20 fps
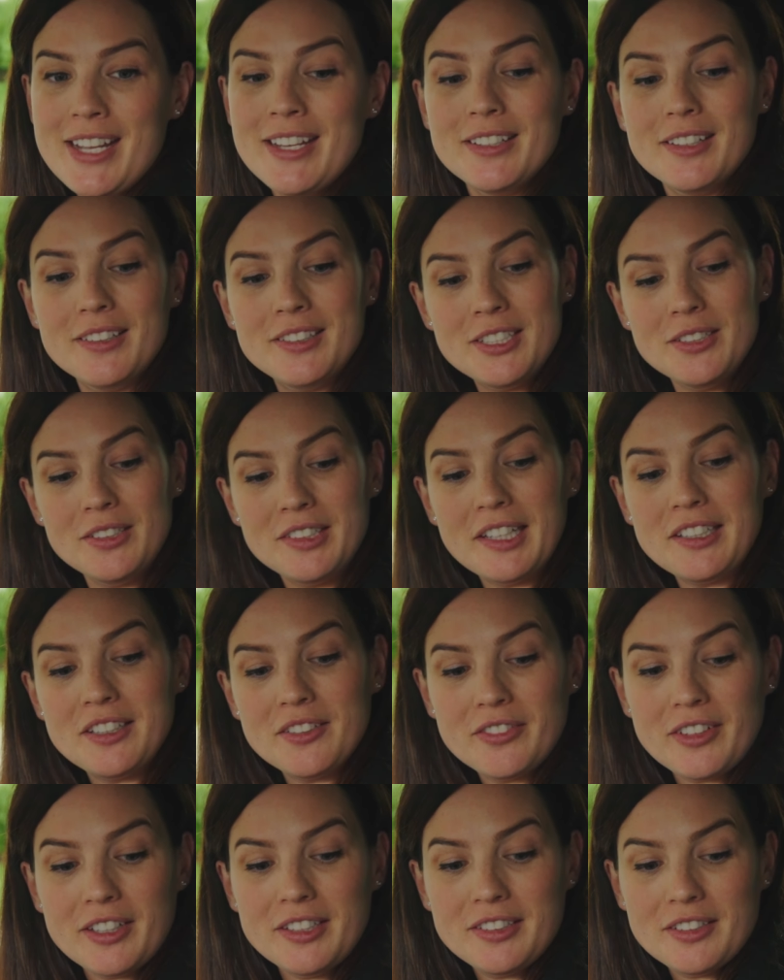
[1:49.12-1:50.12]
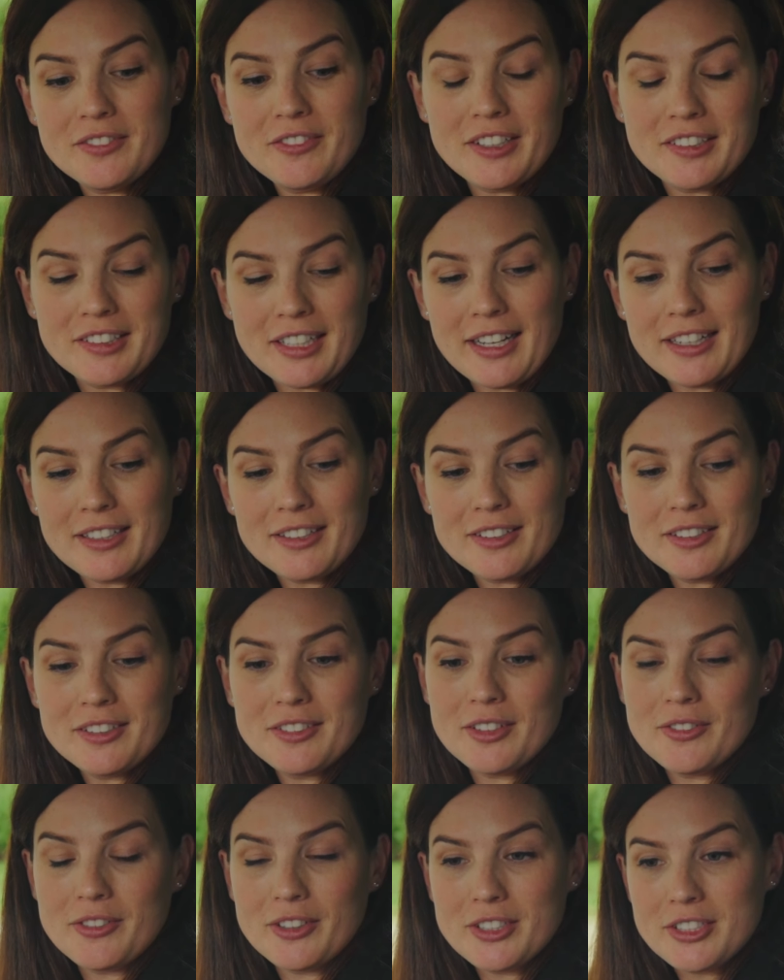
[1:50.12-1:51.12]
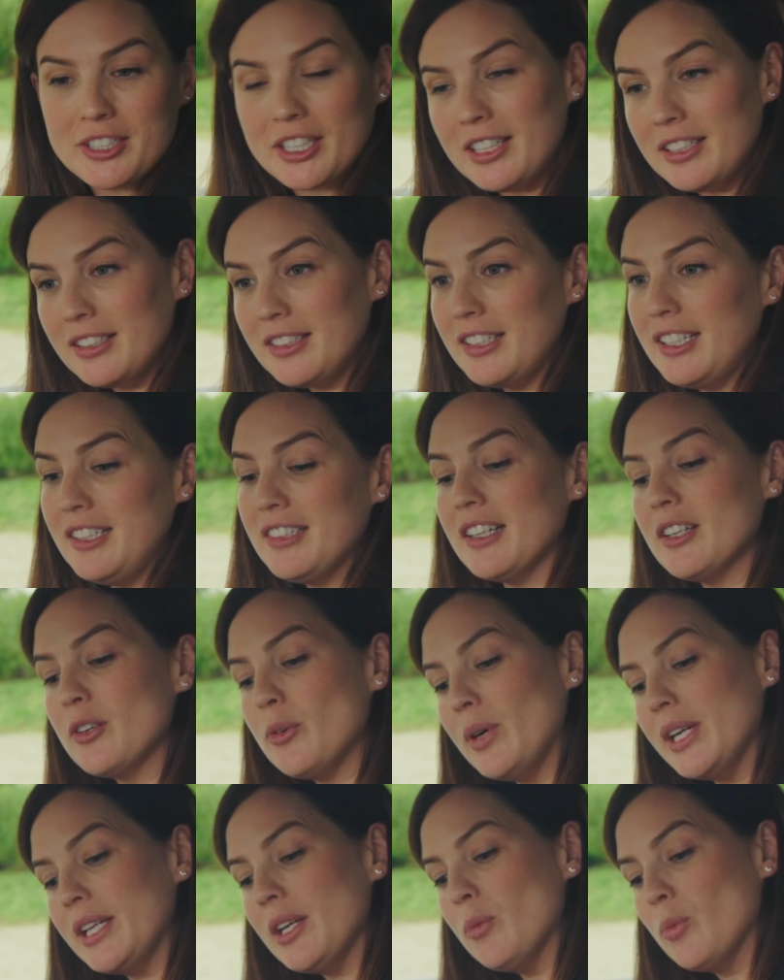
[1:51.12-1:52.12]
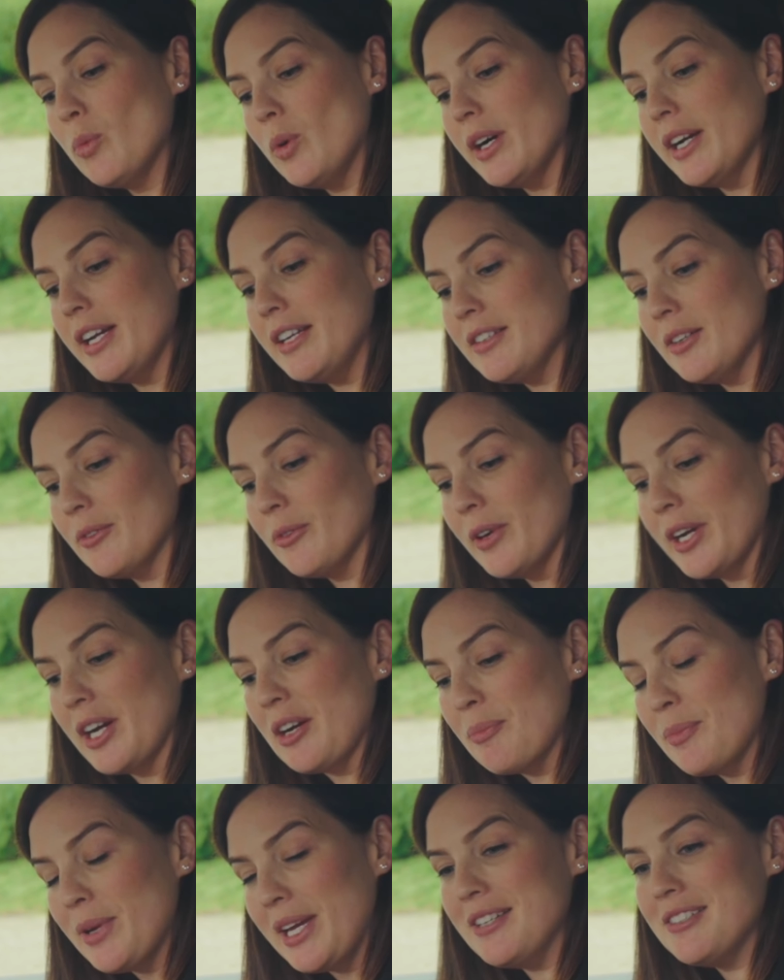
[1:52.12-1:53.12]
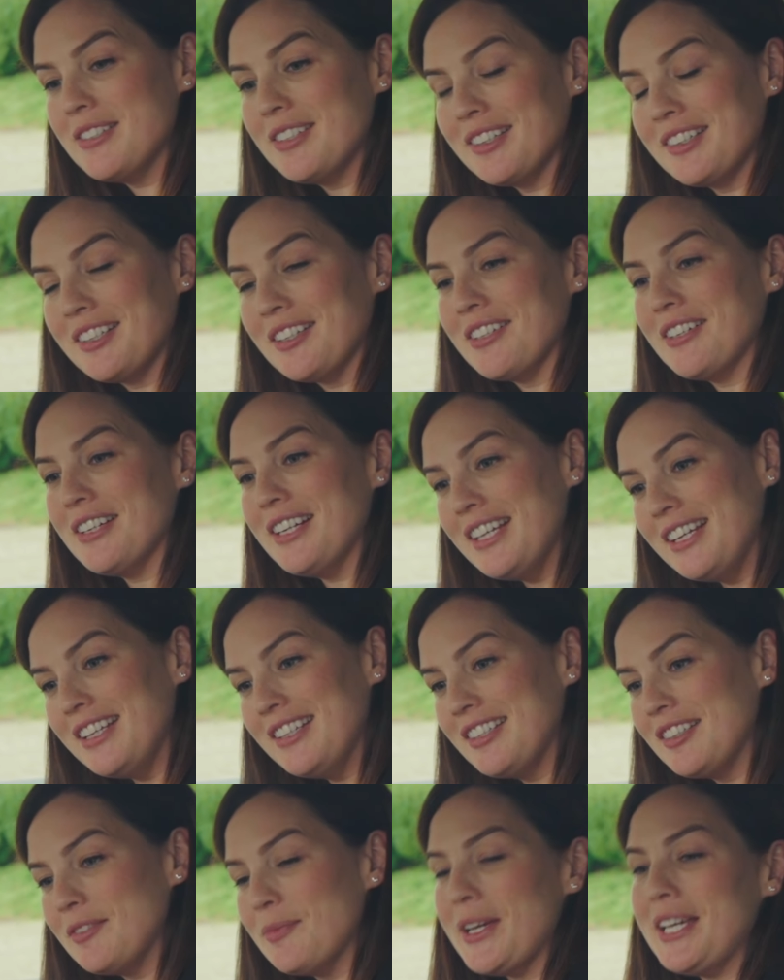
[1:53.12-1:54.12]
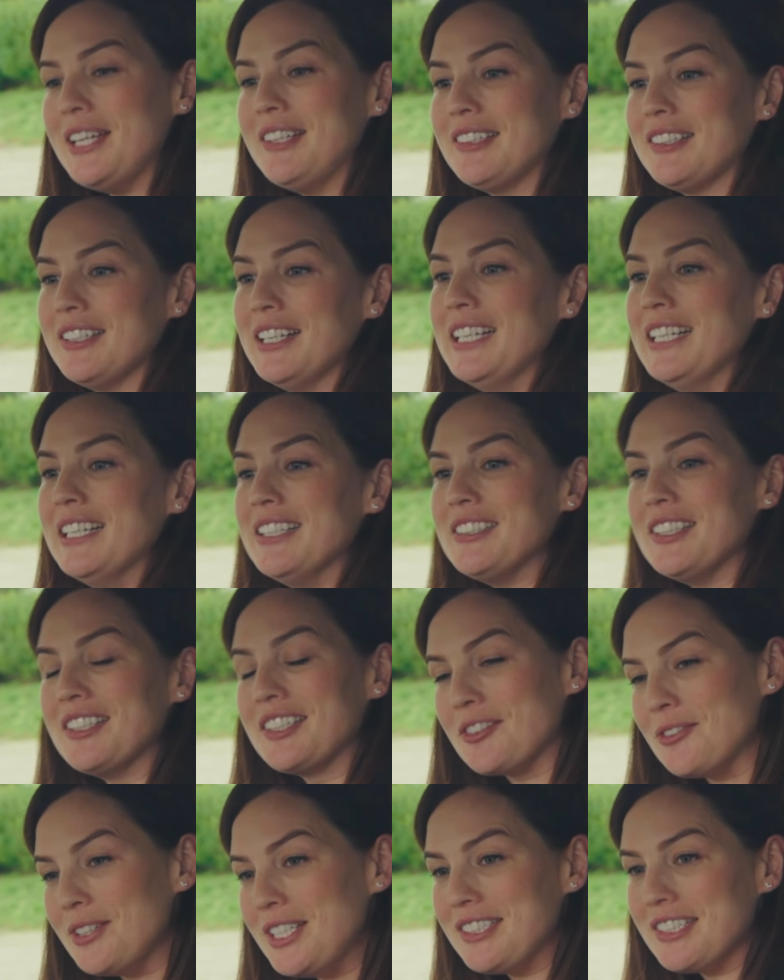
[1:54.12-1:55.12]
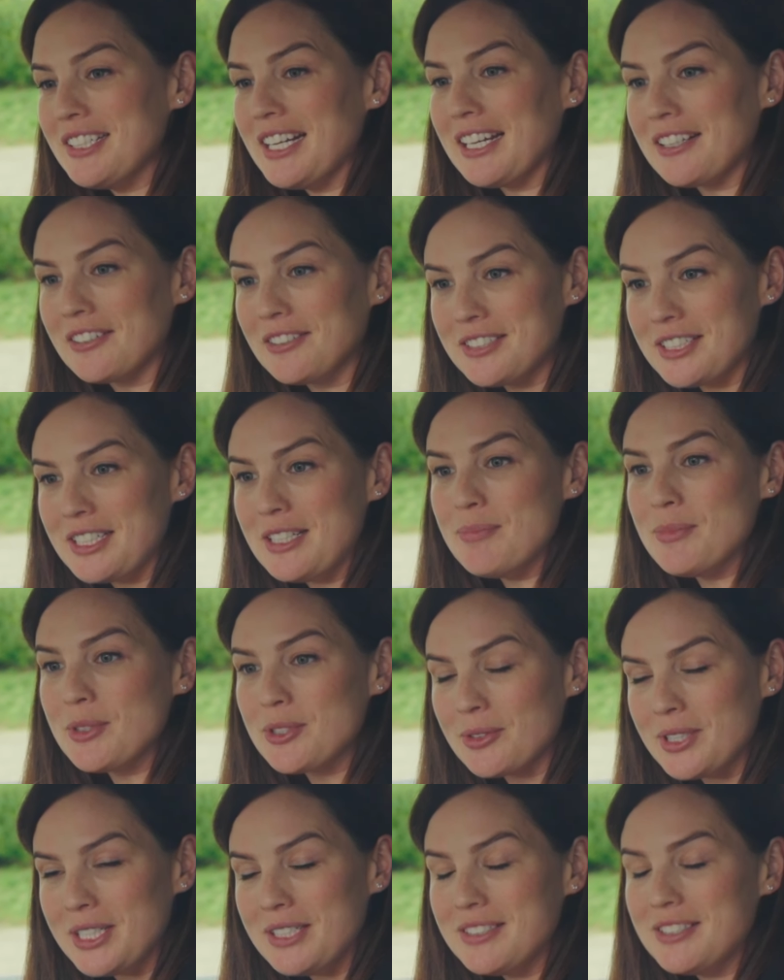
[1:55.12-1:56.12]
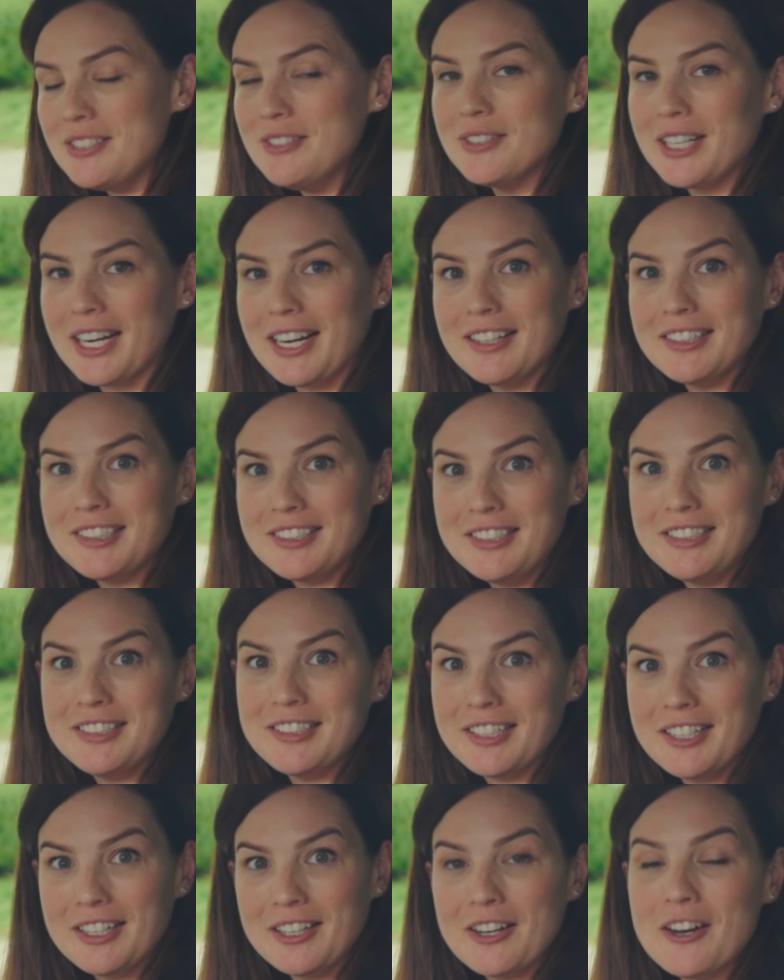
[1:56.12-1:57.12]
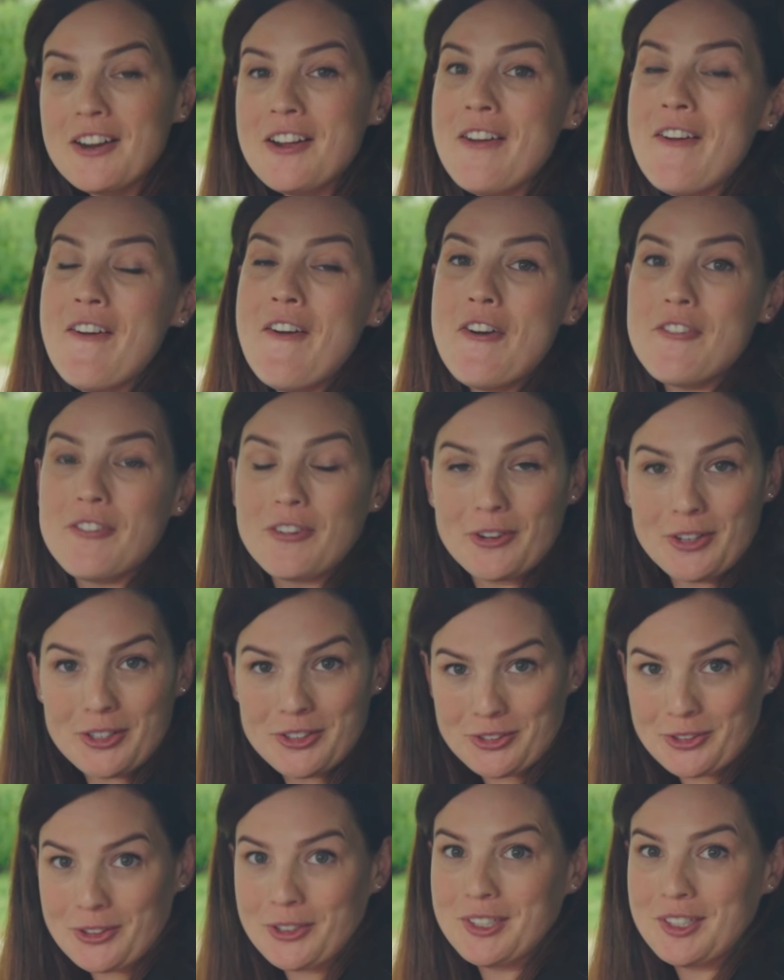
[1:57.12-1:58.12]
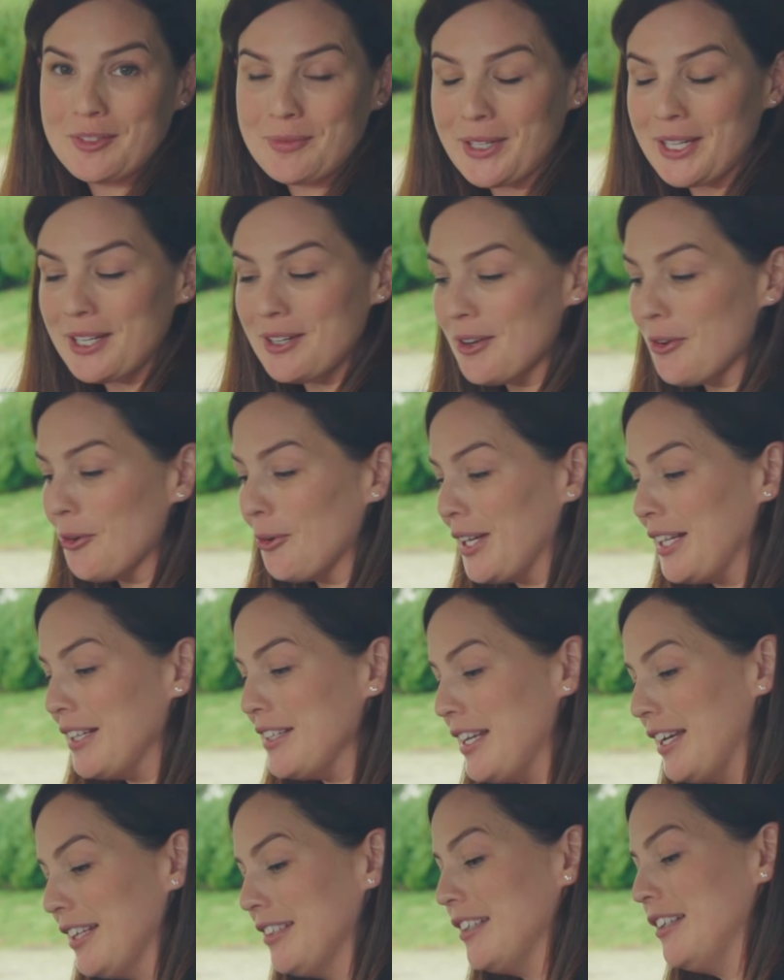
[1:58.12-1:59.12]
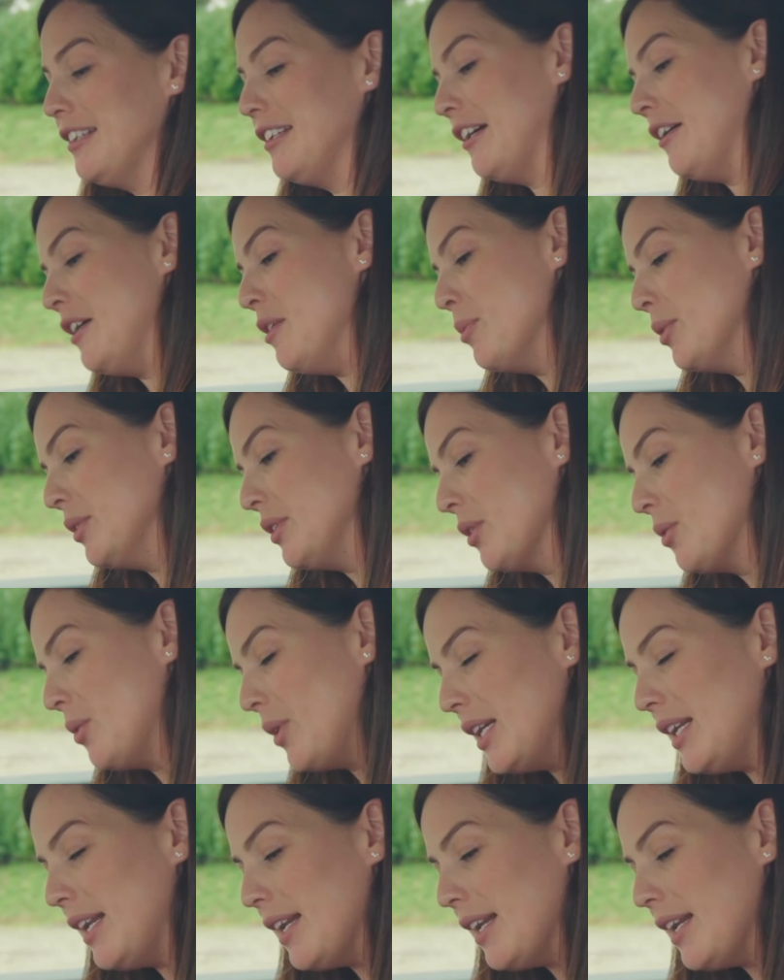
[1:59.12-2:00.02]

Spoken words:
There's two sets of Isofix anchors for child seats and quite a wide rear bench, so there is space to squeeze an adult in between two car seats here for a short spin while necessary, but the quite